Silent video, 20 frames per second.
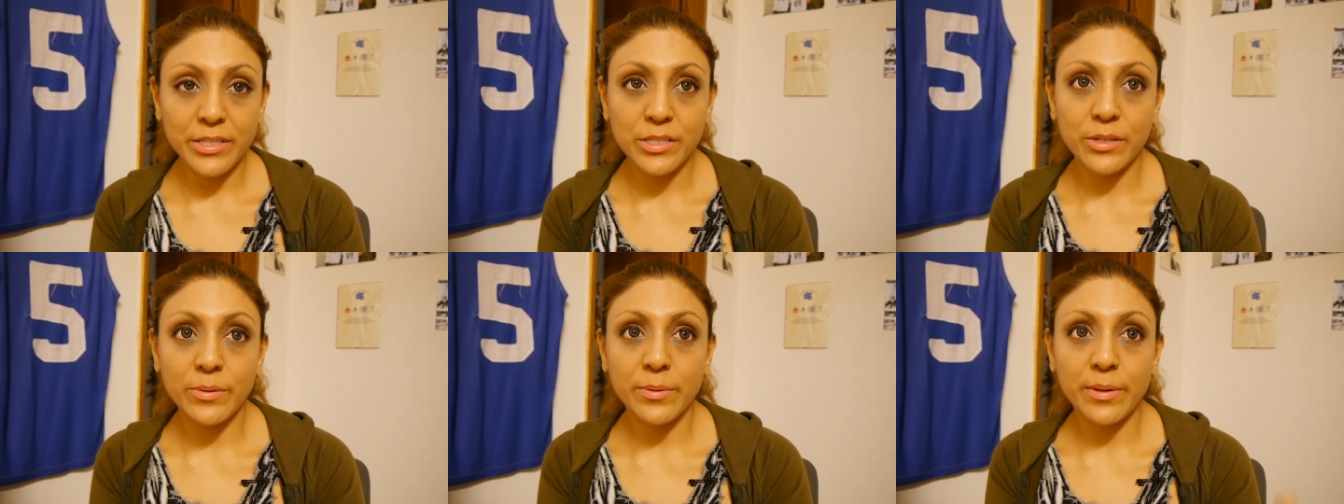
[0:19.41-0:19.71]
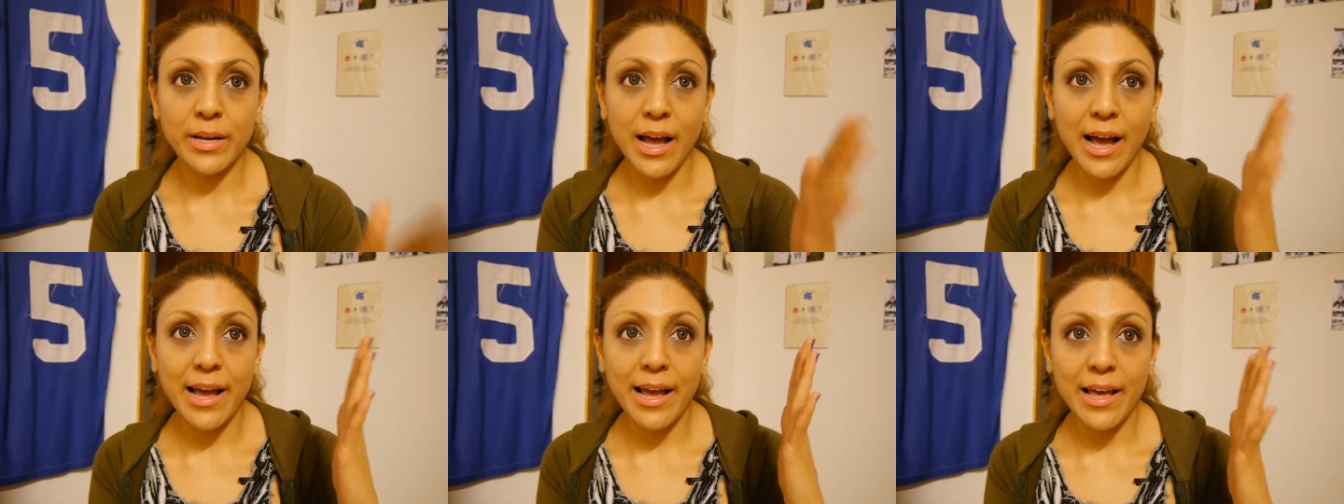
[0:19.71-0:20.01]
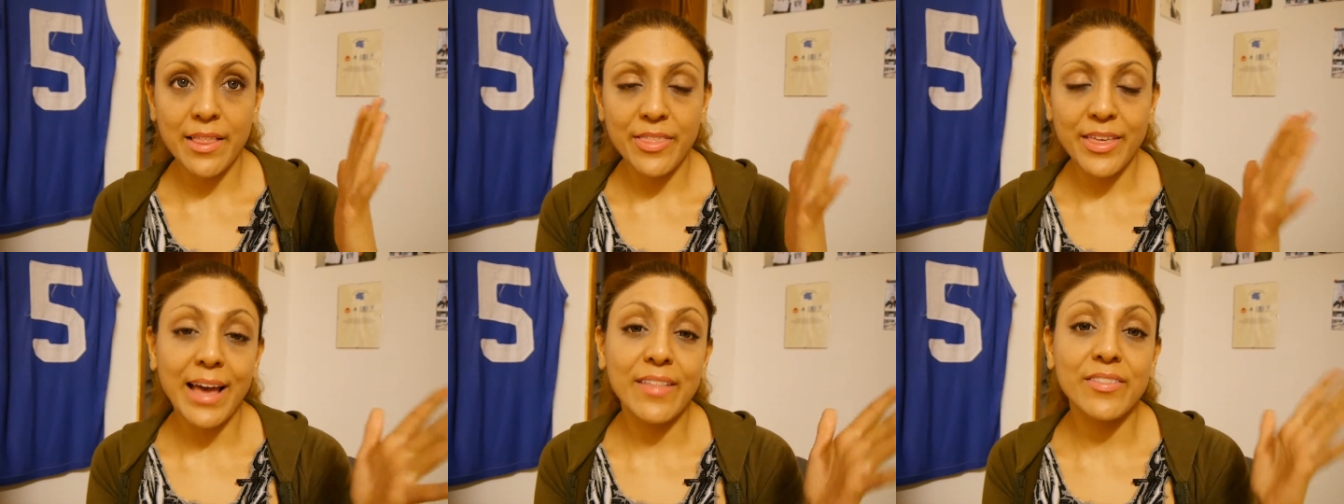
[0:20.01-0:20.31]
So
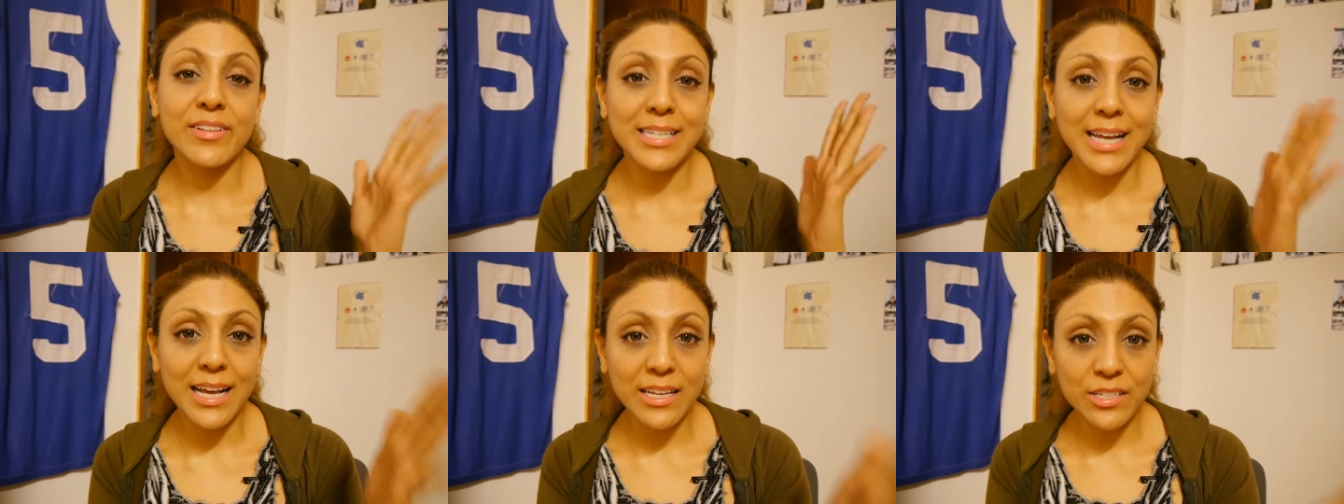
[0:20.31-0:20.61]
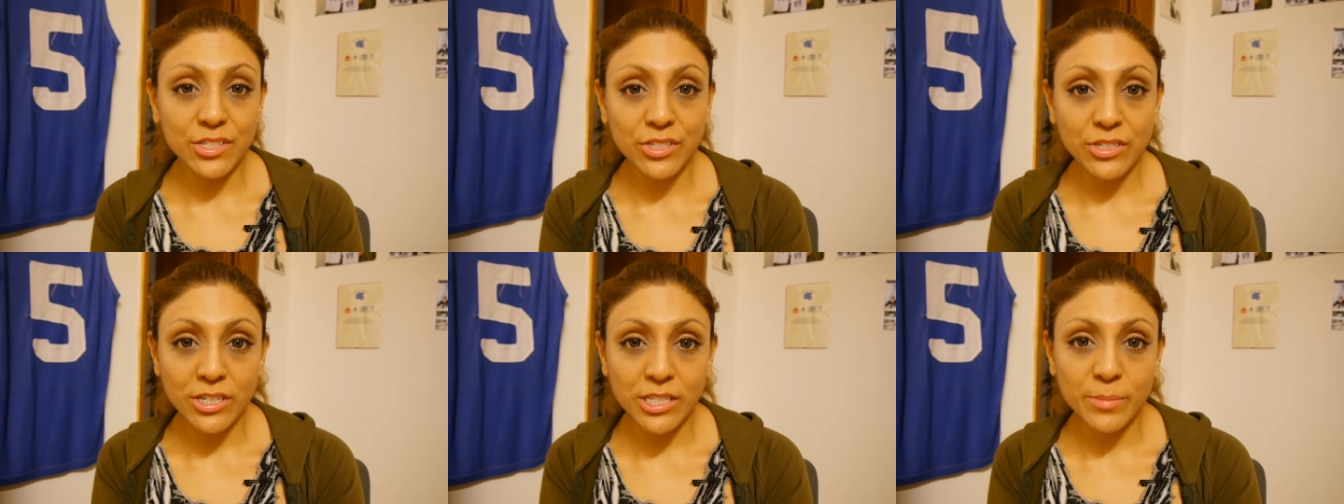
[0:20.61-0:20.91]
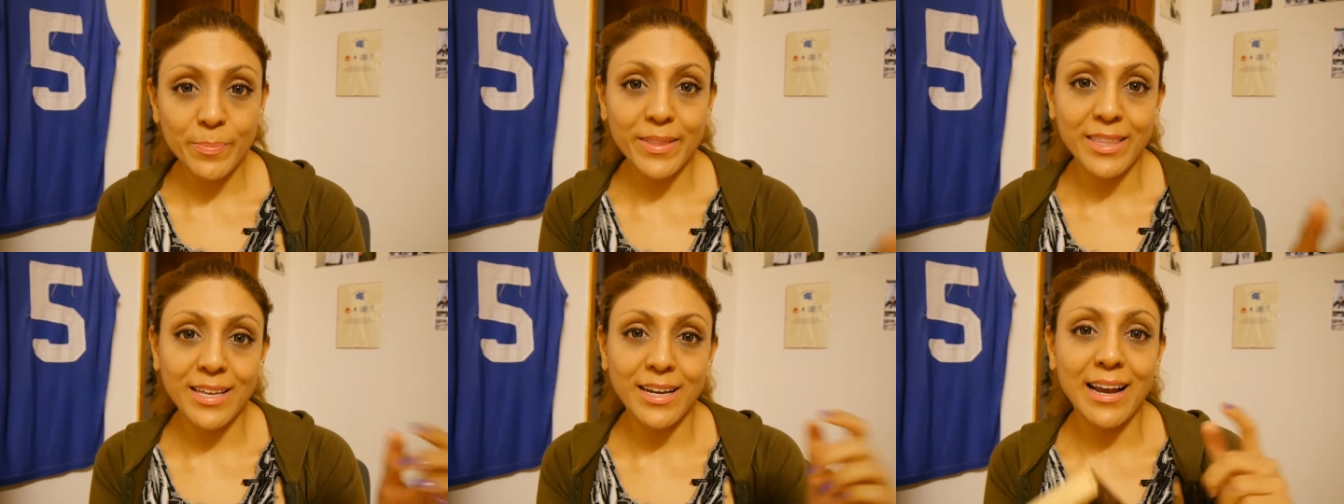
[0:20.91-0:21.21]
they had the
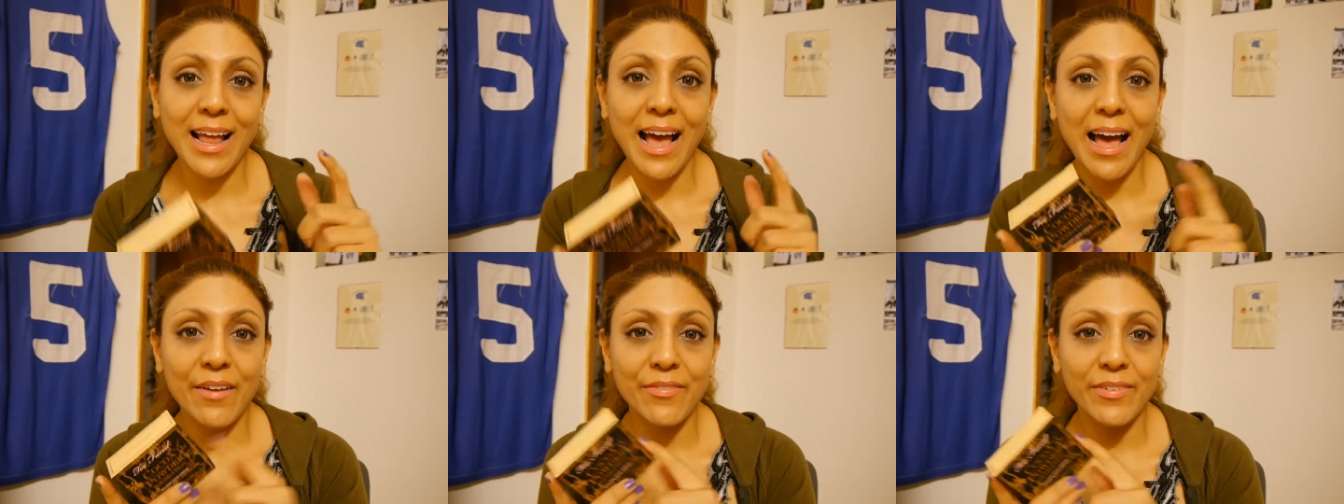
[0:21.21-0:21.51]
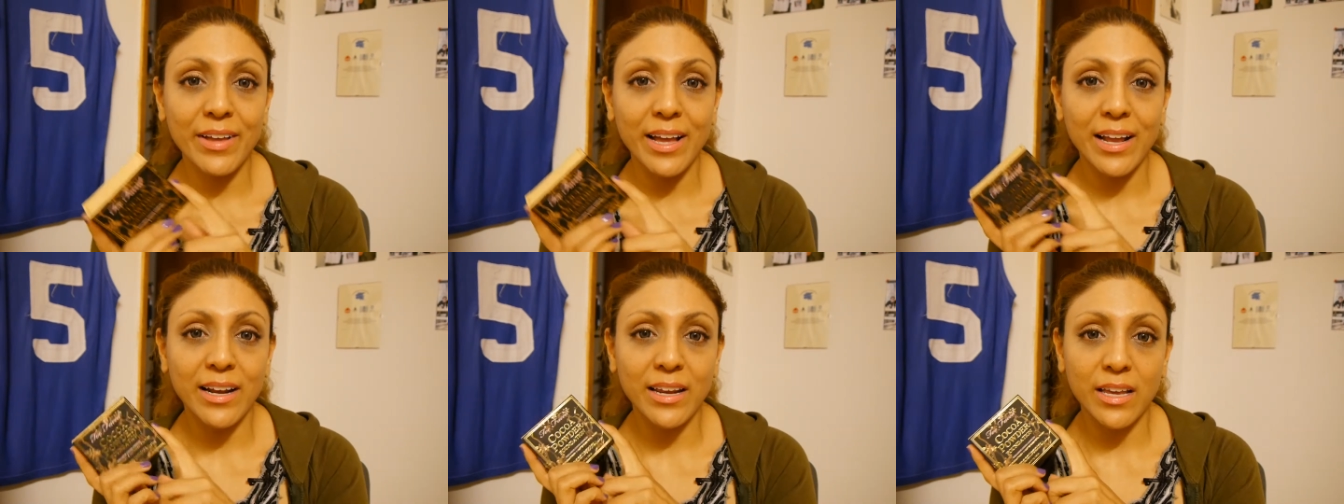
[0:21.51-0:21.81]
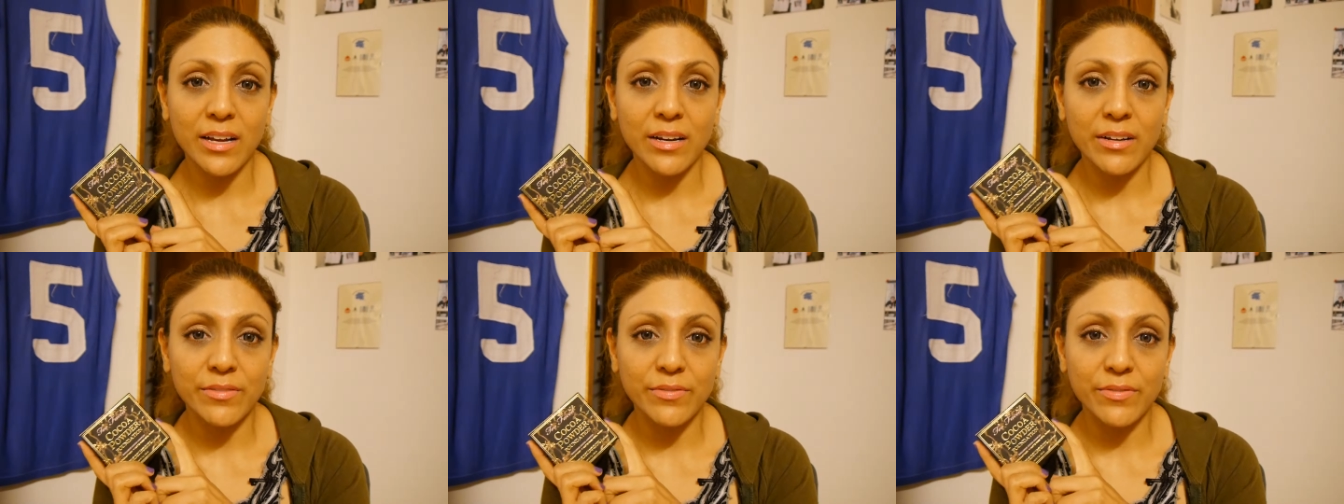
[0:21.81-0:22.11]
testers, but they didn't have
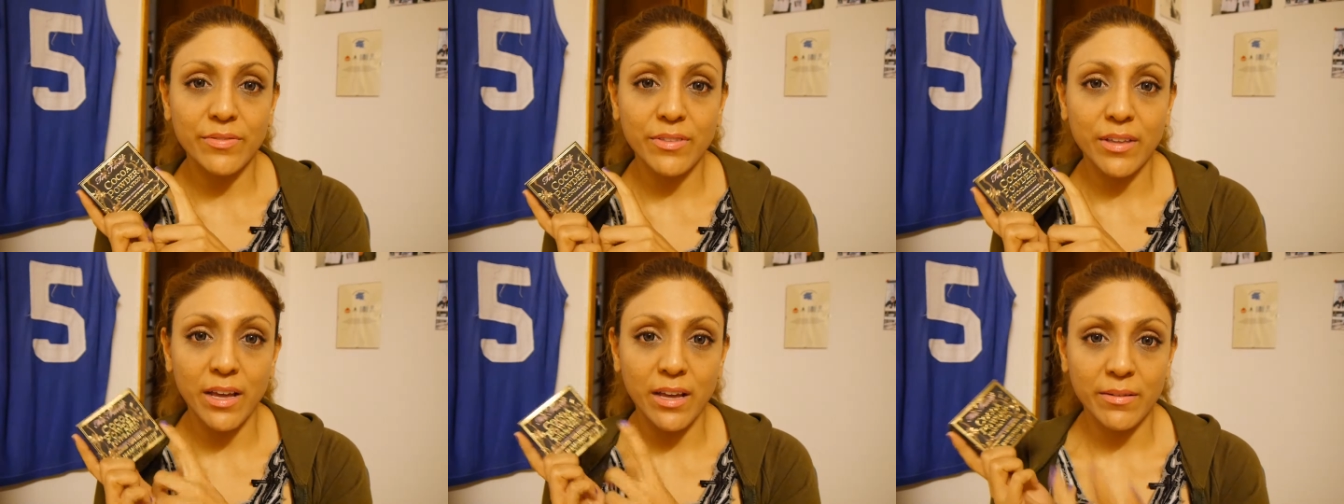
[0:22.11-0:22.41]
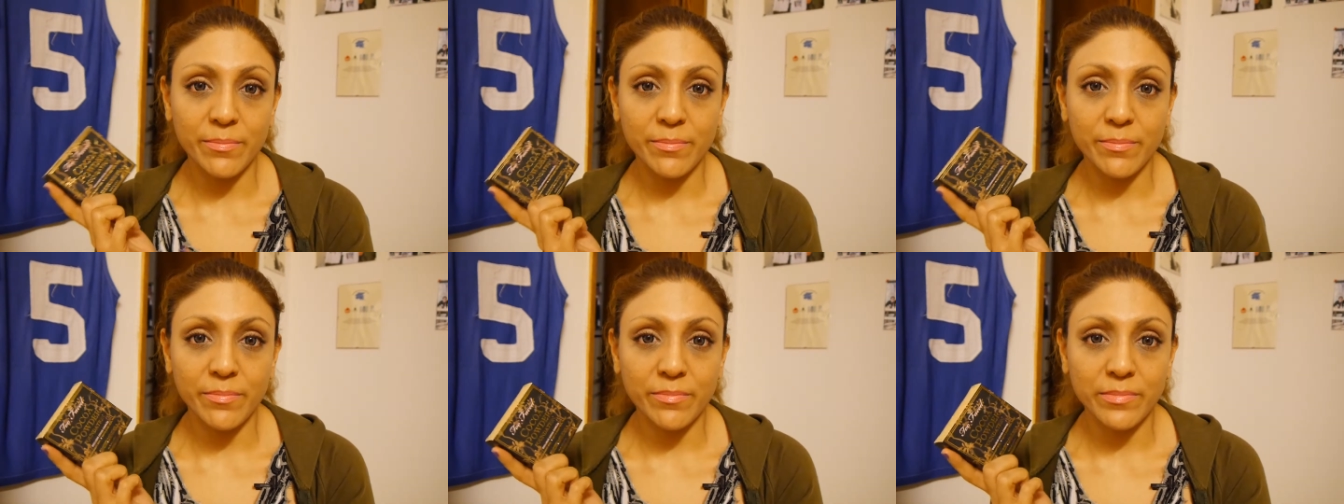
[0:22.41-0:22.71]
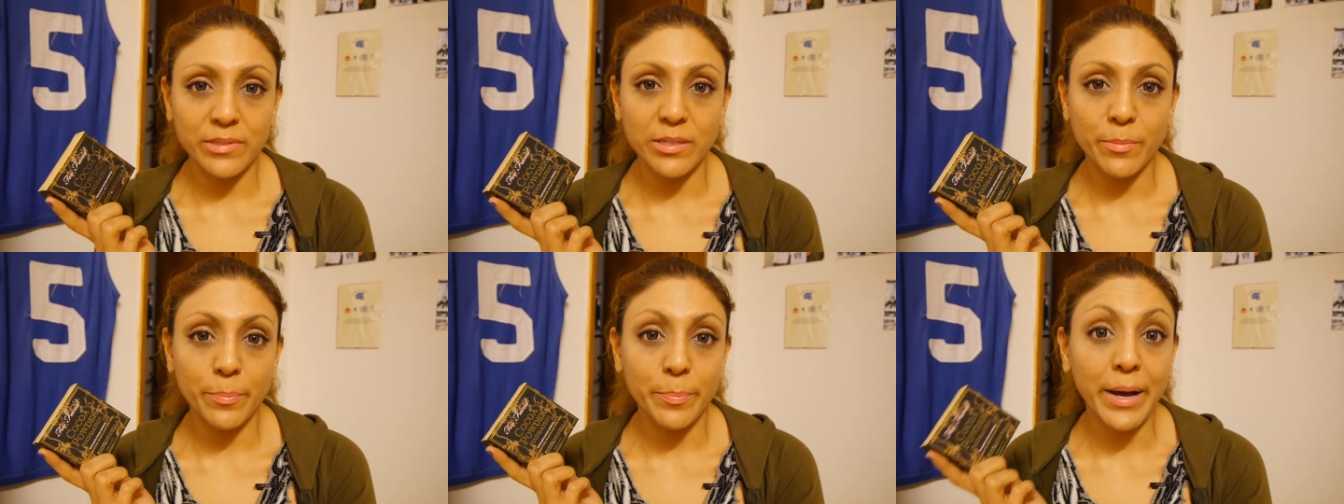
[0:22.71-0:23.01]
any of
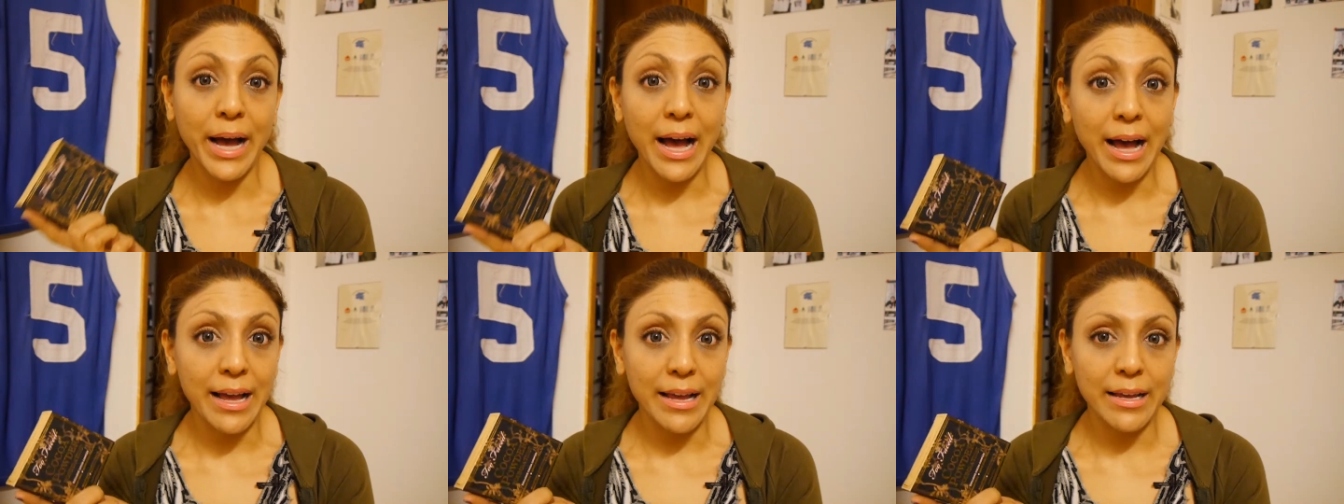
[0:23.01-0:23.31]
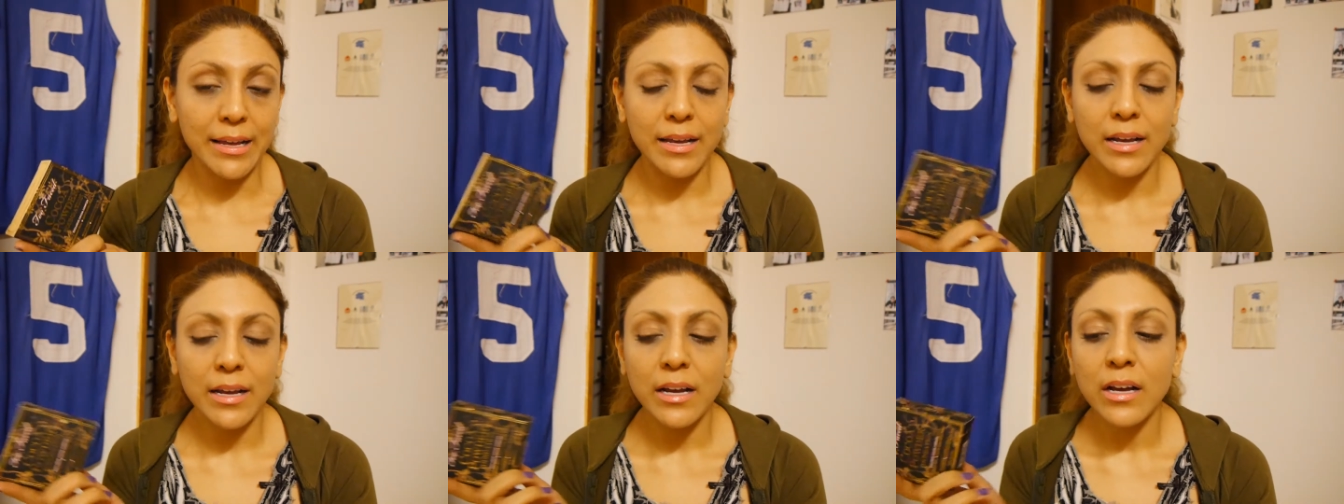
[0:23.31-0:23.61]
them to buy.